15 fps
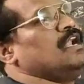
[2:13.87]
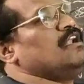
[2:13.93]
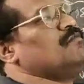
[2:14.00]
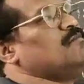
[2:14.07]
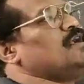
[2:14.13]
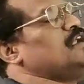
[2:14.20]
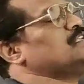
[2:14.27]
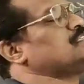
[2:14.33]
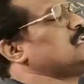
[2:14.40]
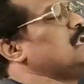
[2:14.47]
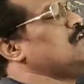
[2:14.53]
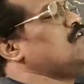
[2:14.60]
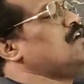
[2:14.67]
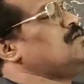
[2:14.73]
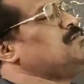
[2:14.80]
elements
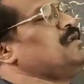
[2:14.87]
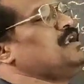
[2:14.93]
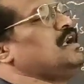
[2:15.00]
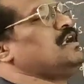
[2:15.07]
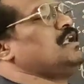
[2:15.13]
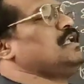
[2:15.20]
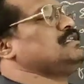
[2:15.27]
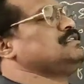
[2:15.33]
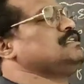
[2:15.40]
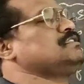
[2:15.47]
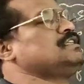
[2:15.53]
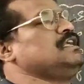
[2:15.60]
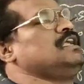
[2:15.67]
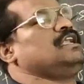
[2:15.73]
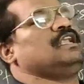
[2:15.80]
cannot be
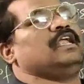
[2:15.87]
existing in